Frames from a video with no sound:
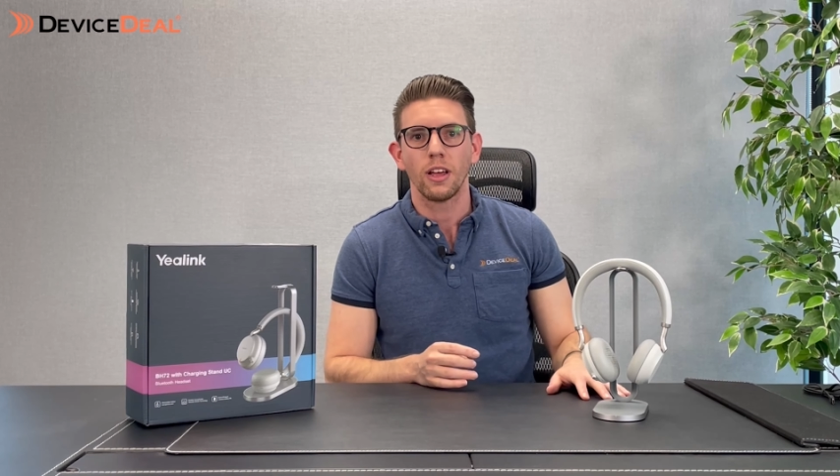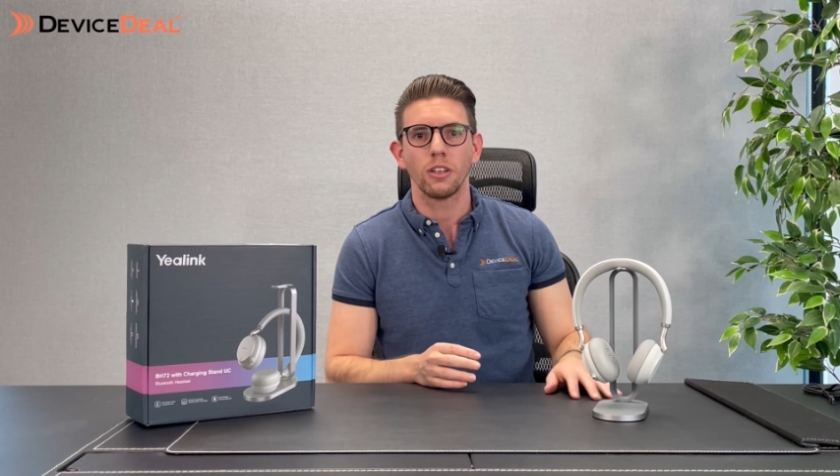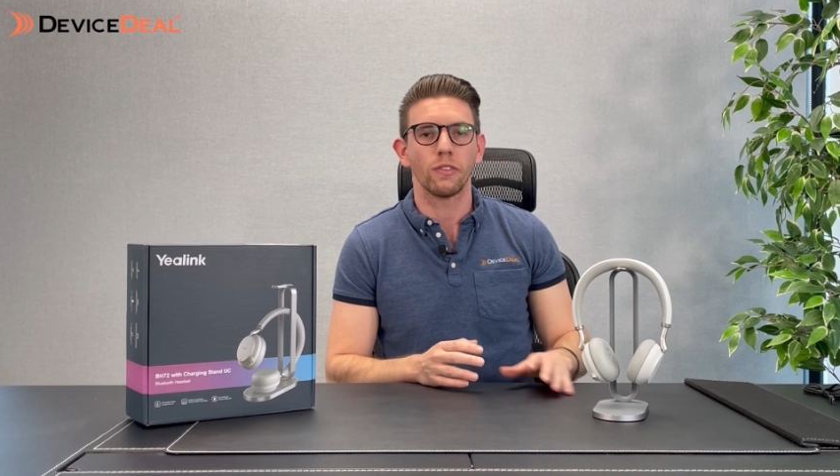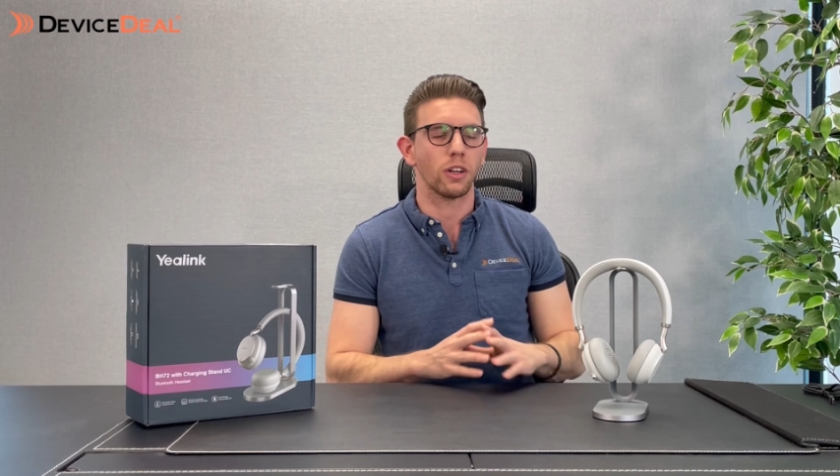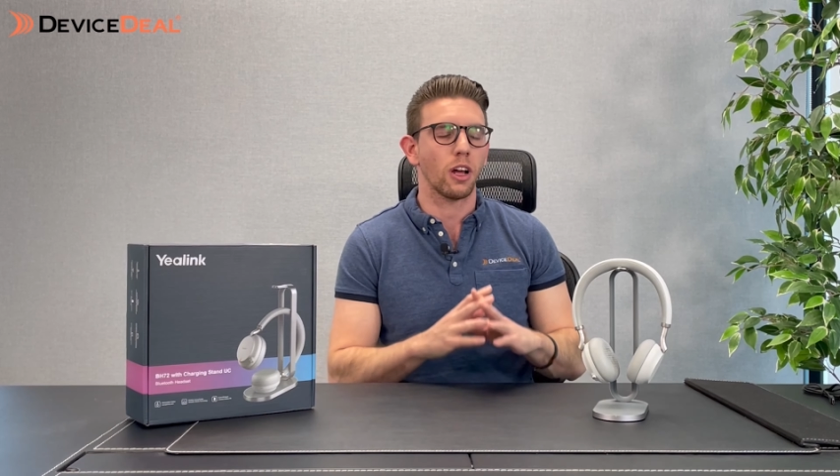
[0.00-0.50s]

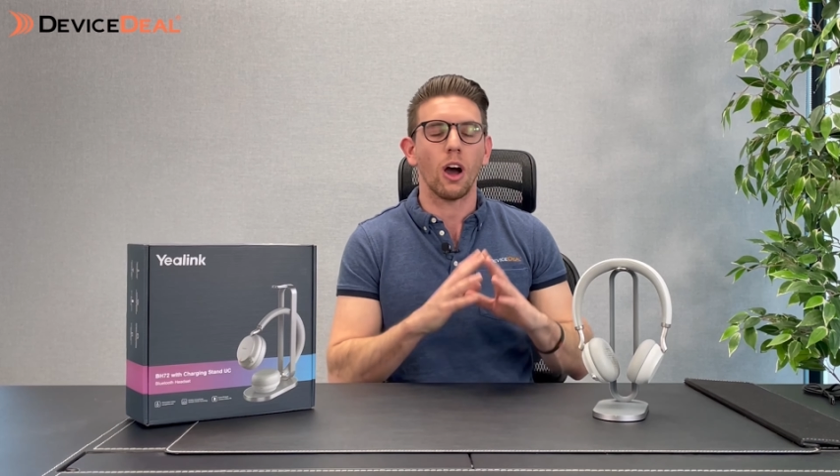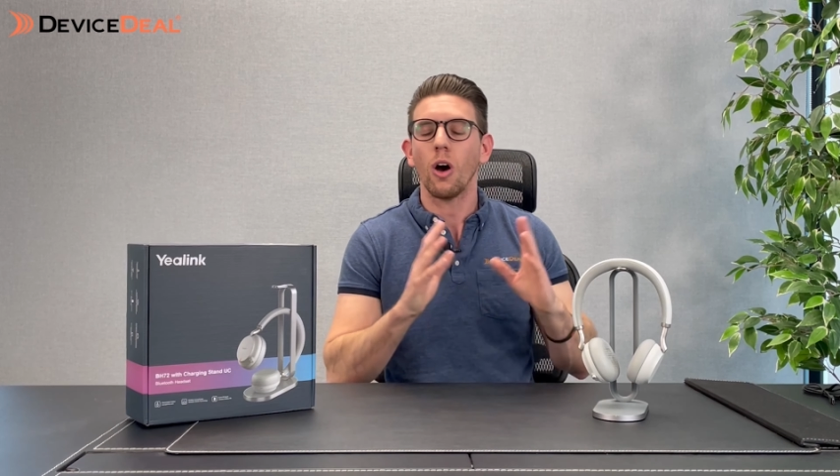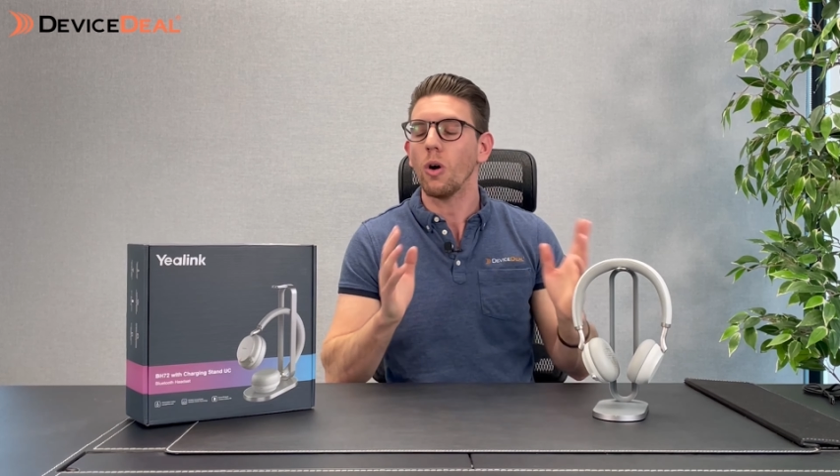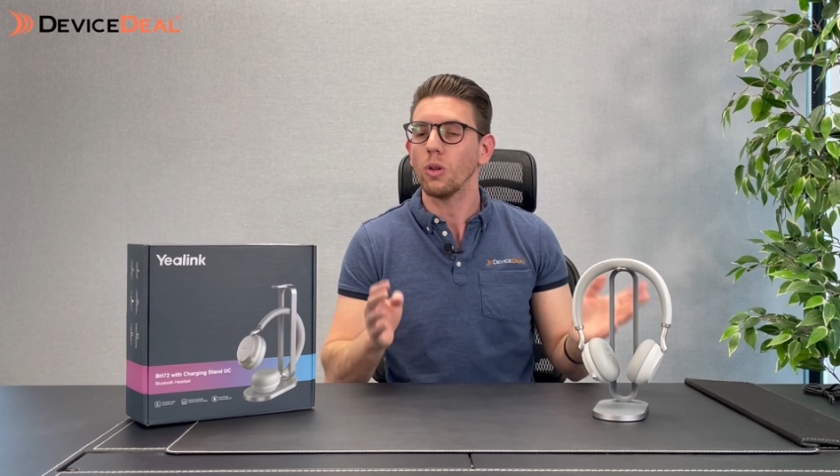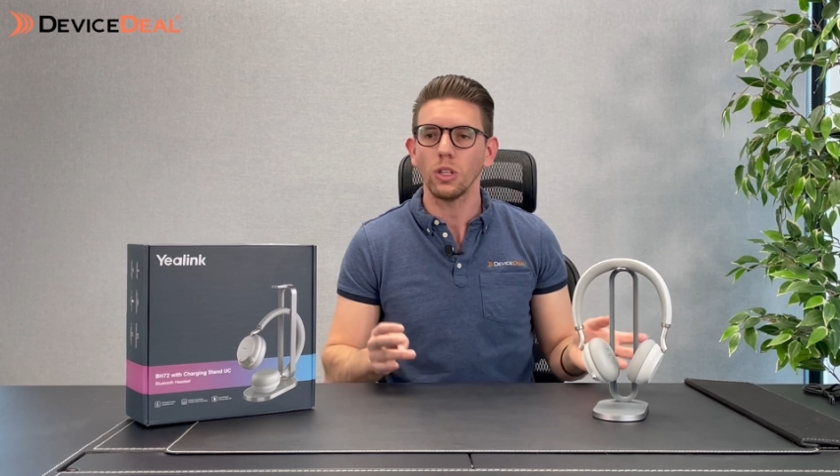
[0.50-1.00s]
You've got a
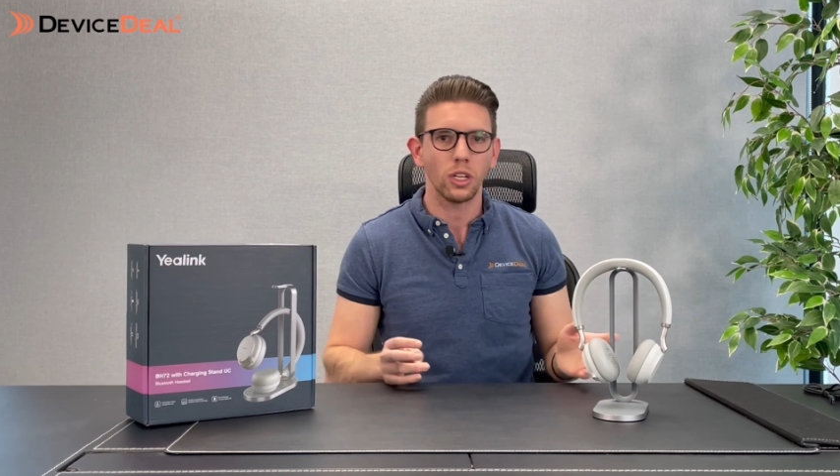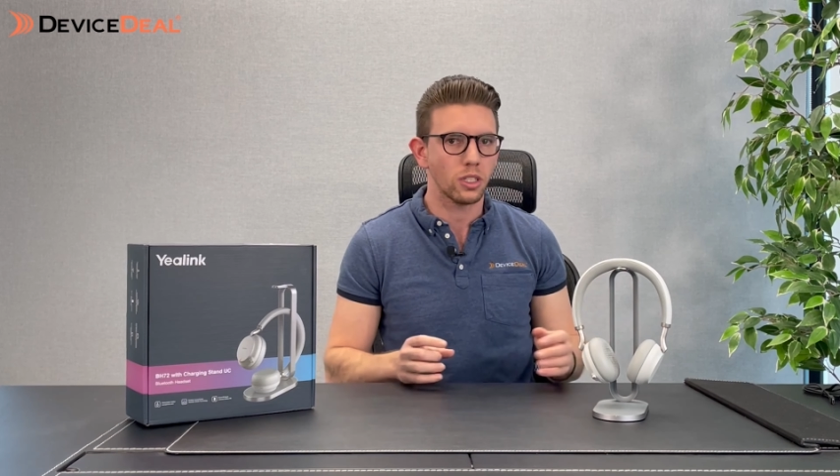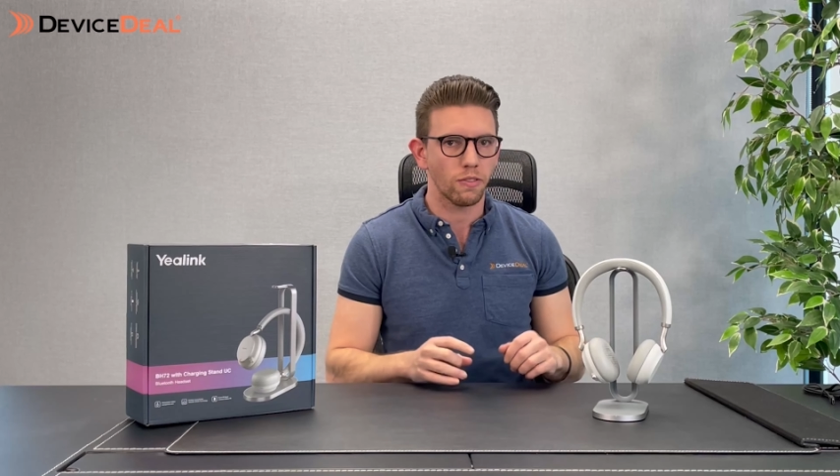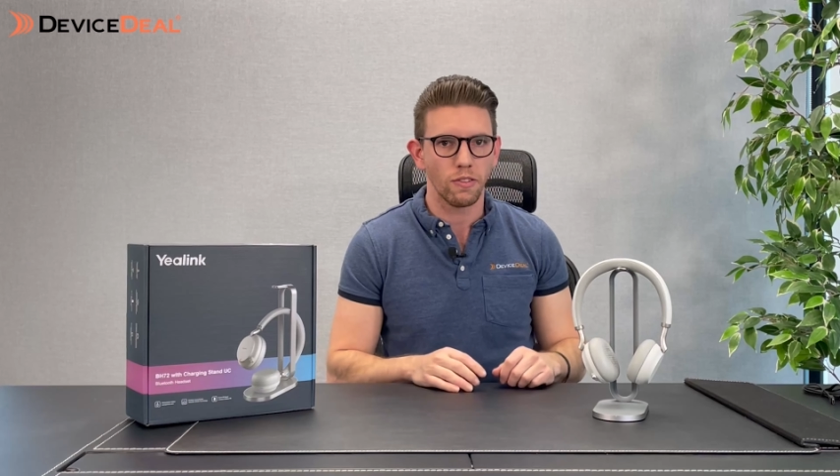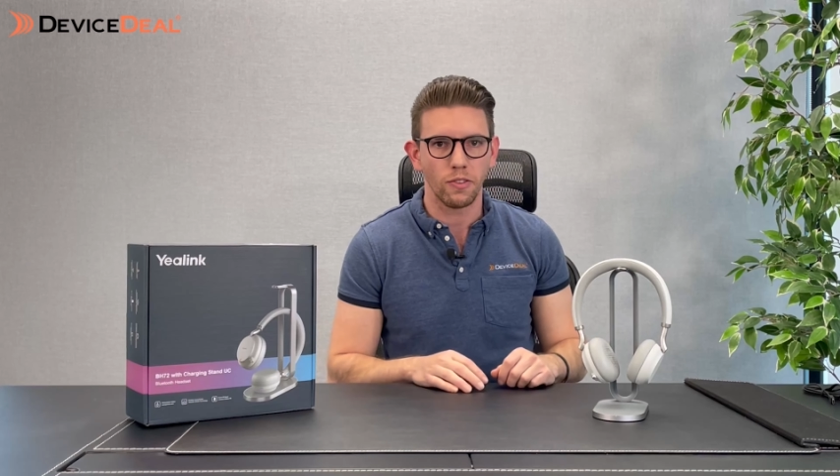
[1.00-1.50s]
whole lot of
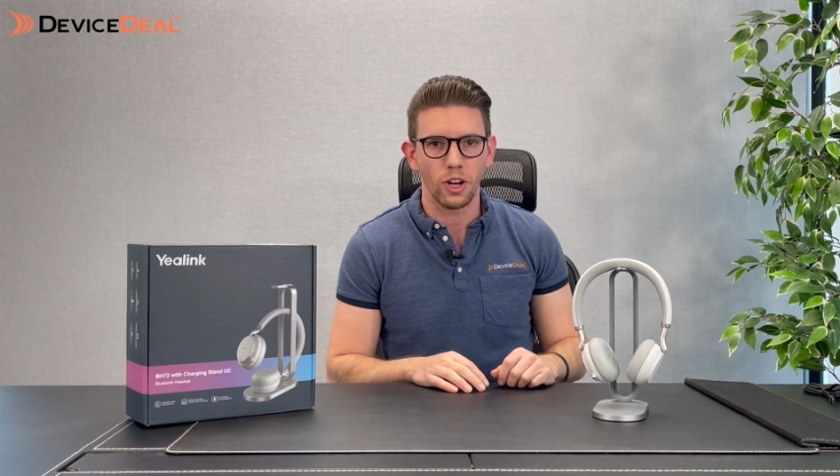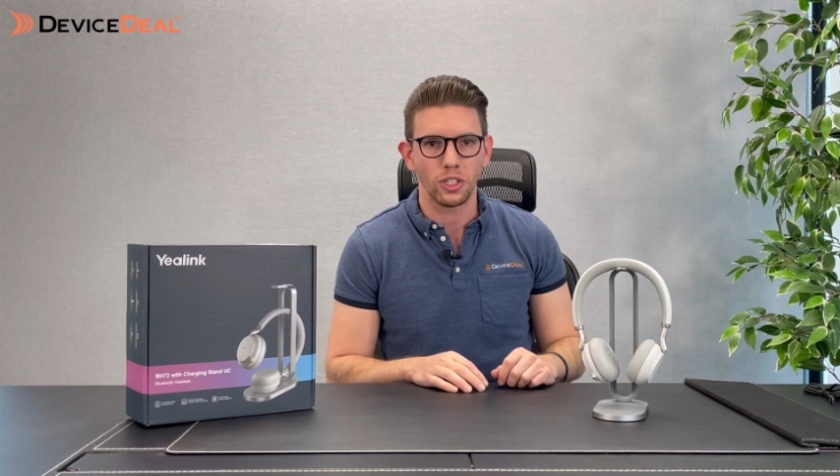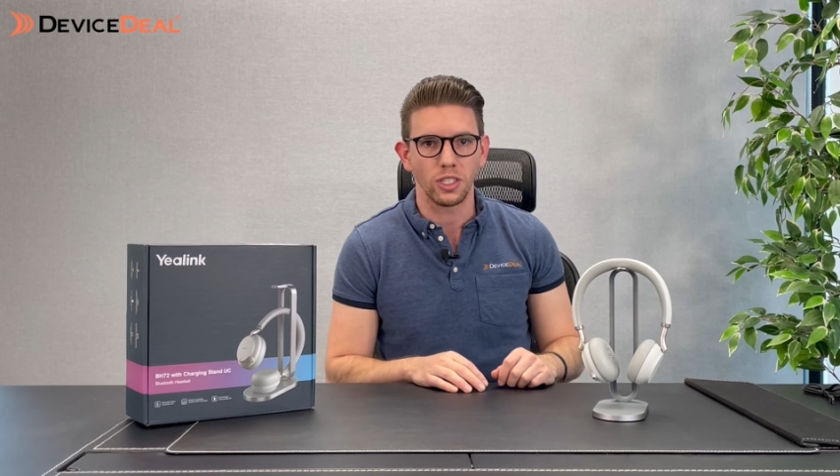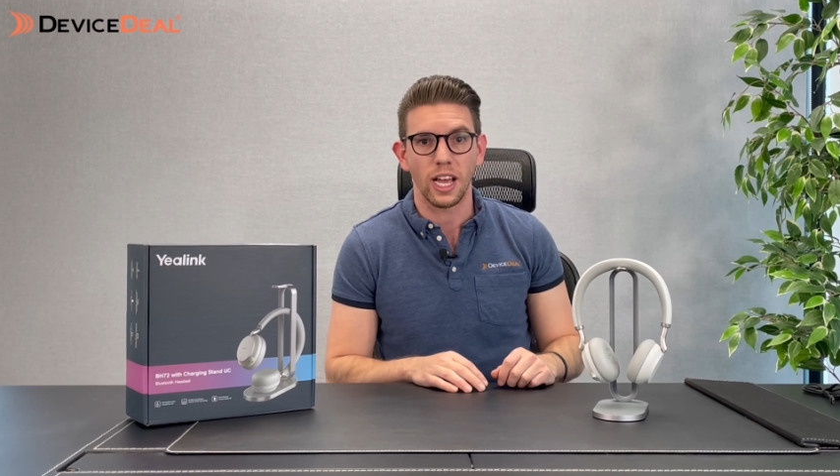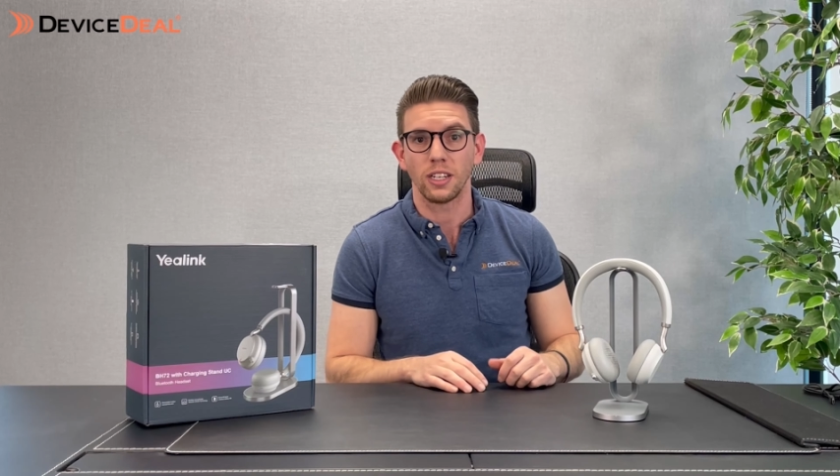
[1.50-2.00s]
different
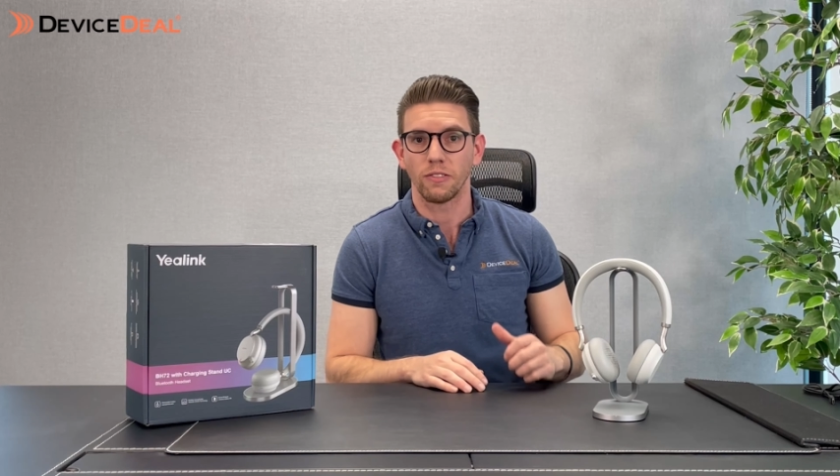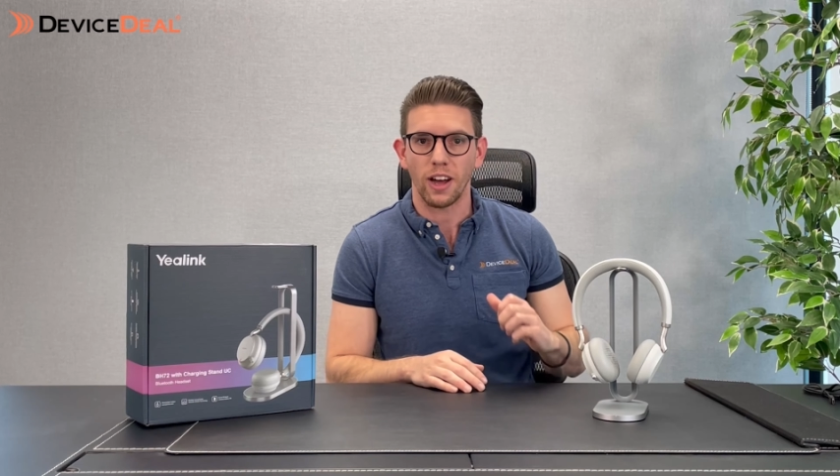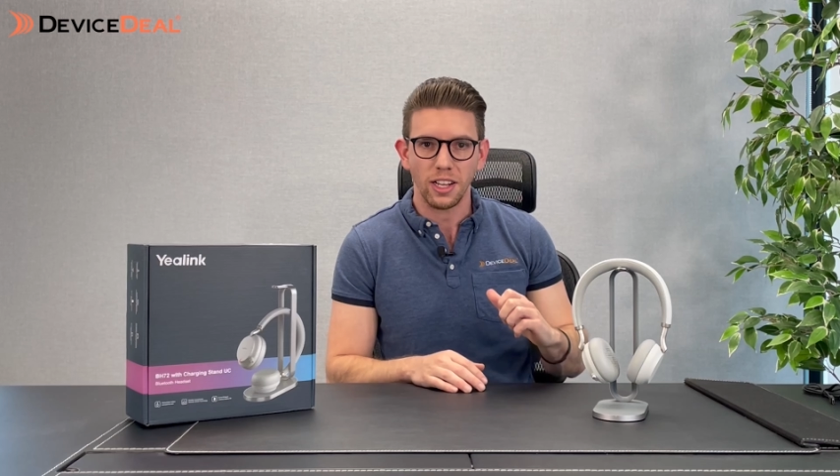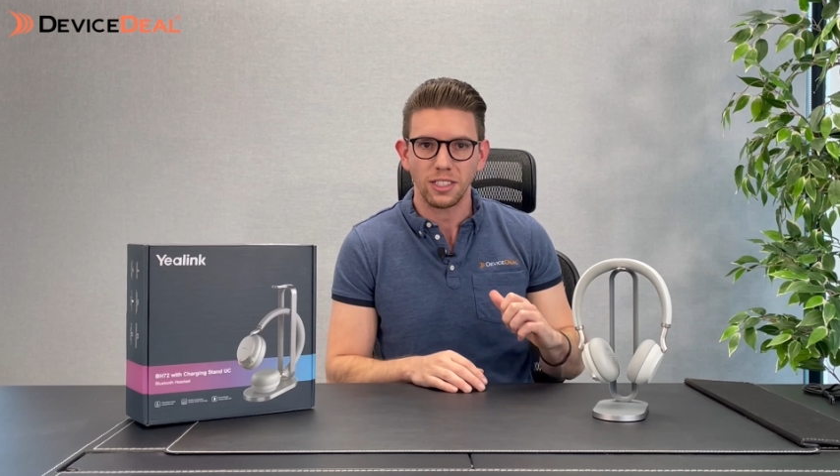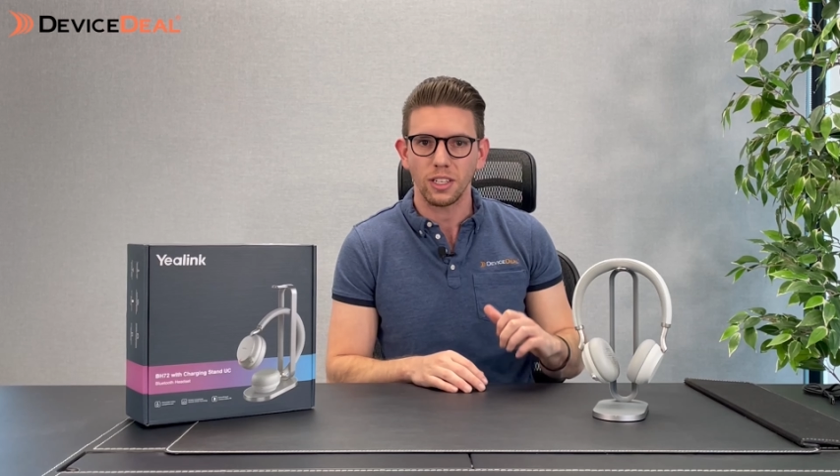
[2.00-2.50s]
versions, and
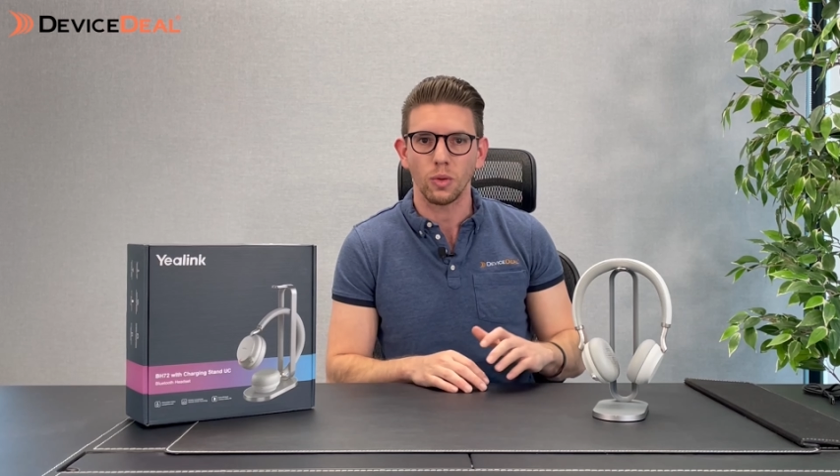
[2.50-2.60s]
Device Deal,